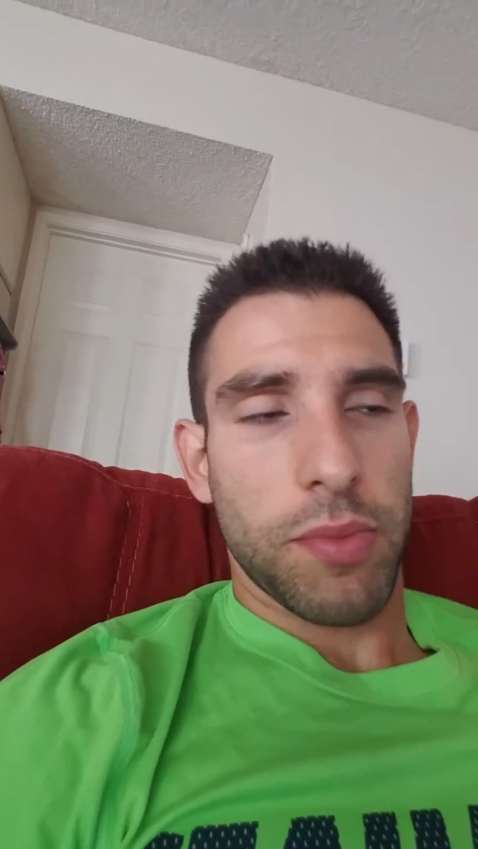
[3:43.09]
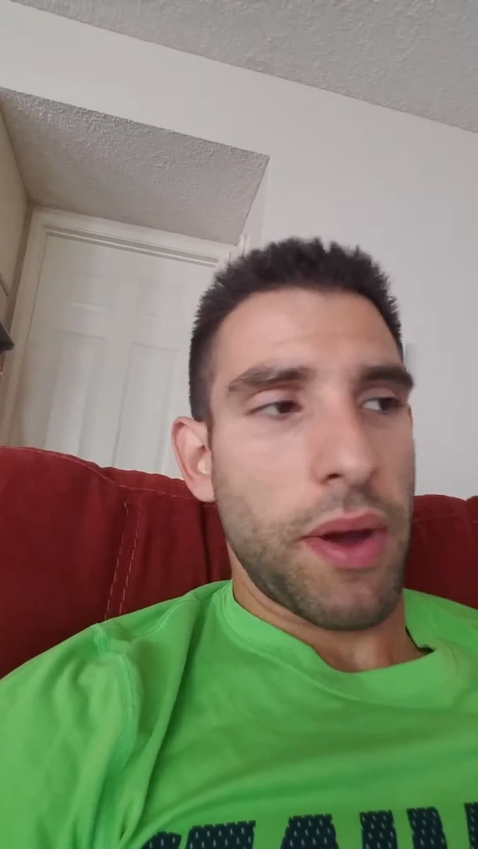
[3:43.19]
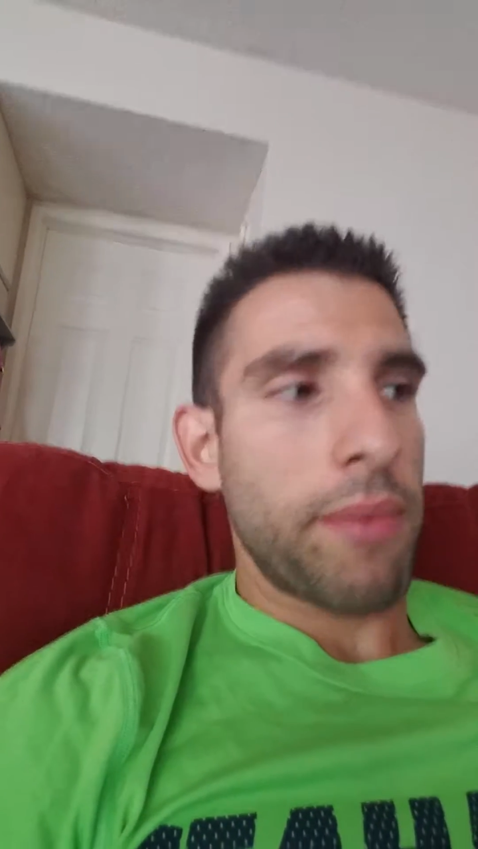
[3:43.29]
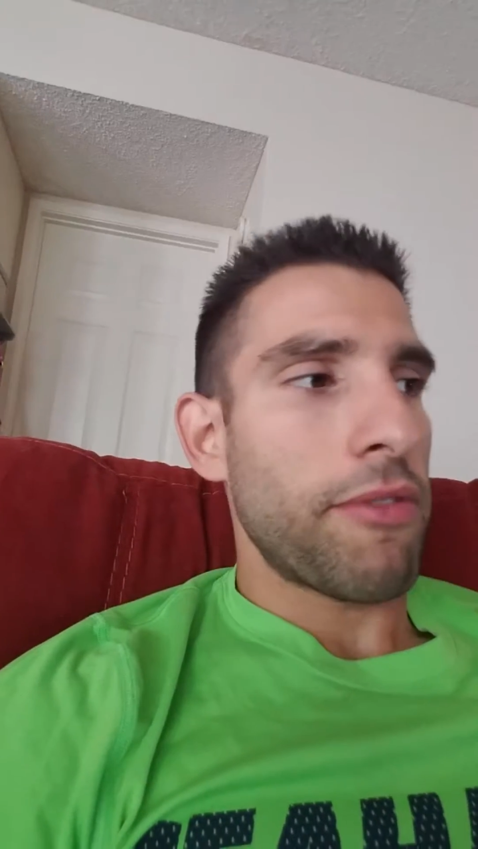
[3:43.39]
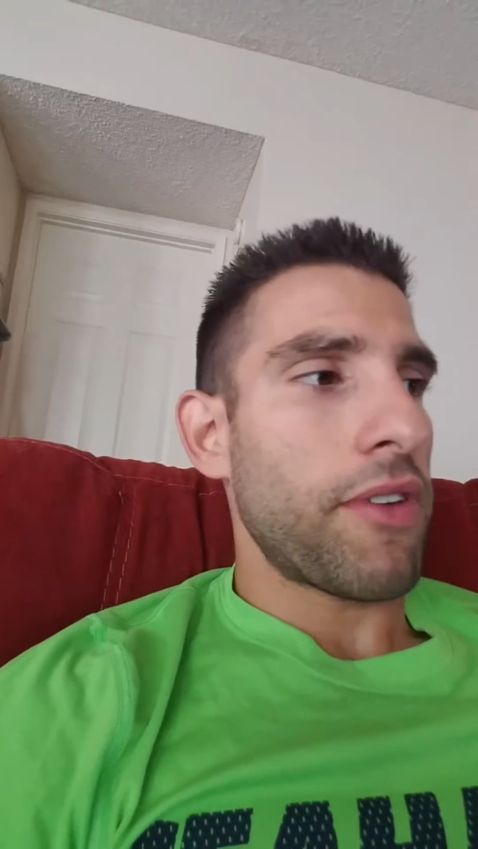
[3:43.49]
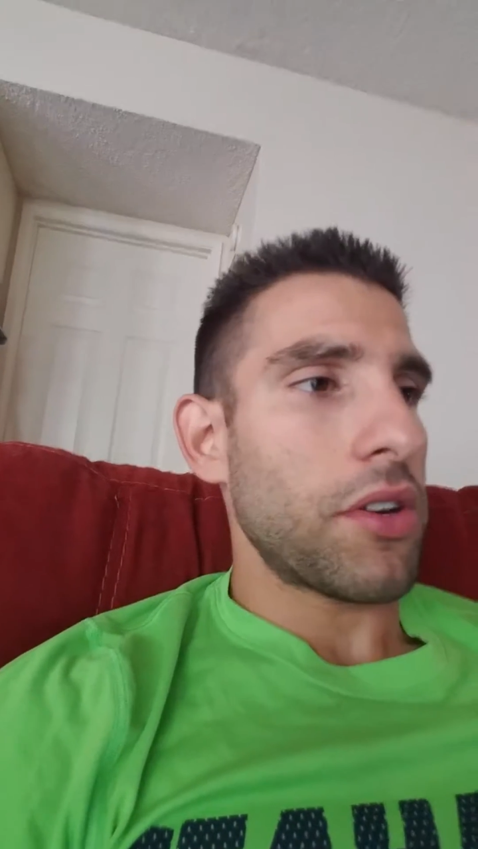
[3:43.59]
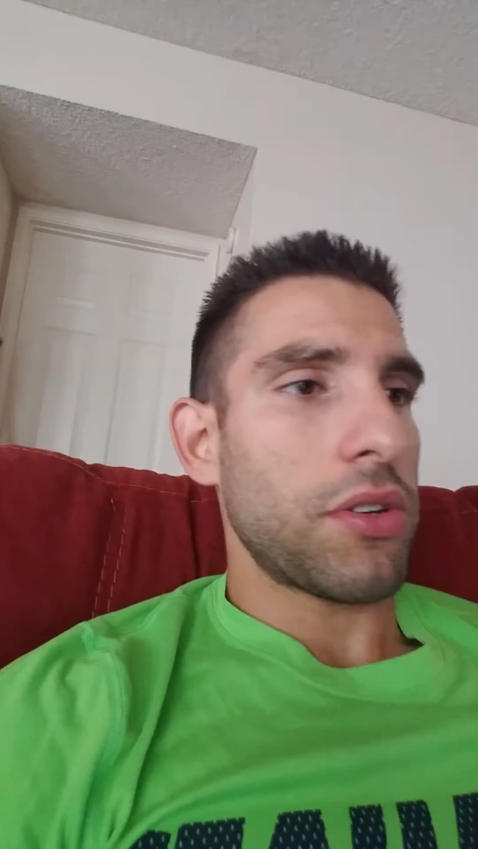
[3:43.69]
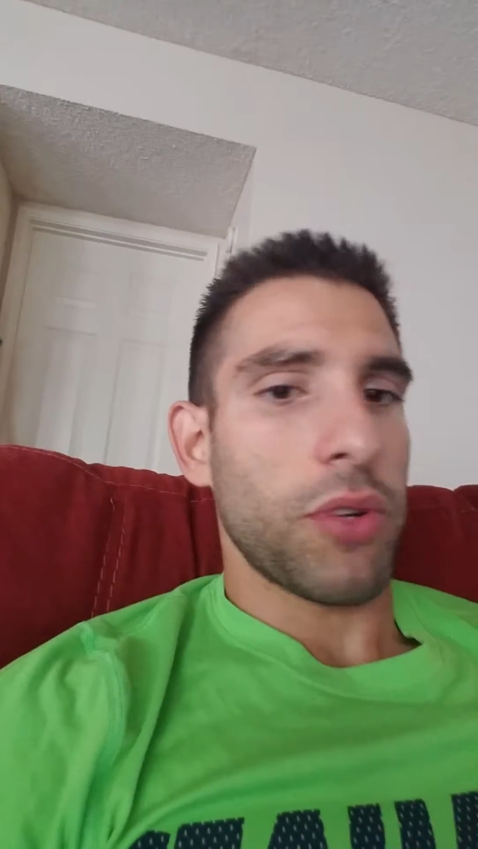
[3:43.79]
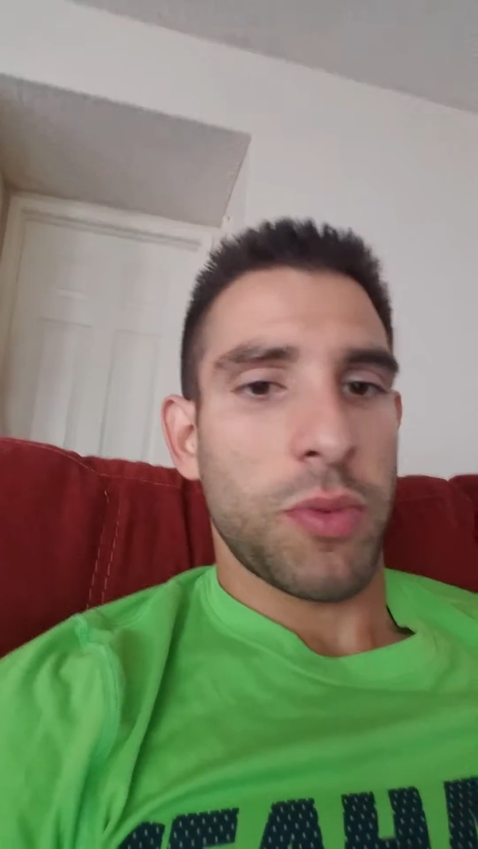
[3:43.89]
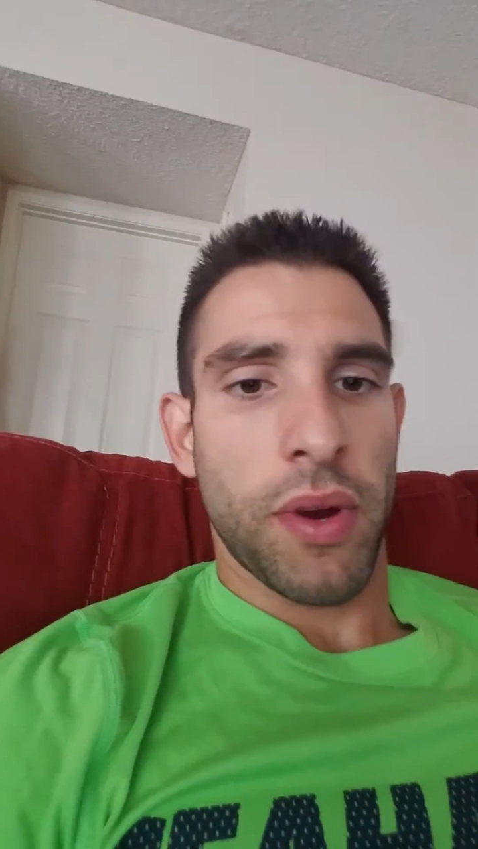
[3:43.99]
my
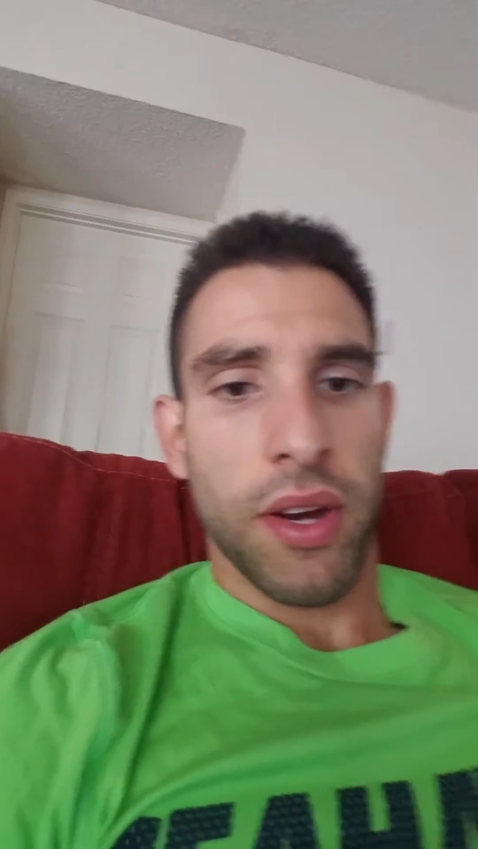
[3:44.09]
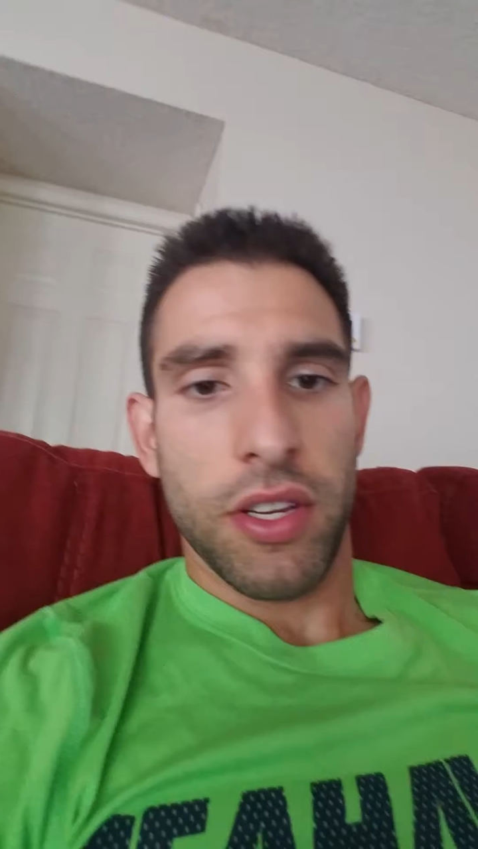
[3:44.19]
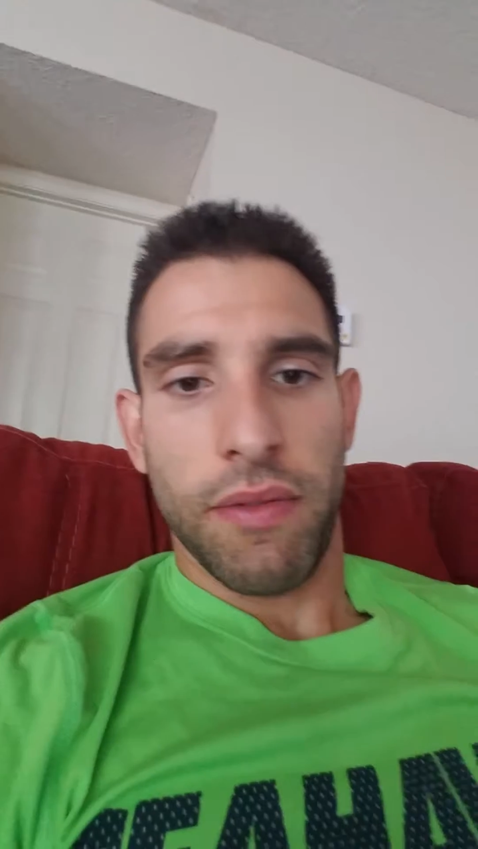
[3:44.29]
professional experience,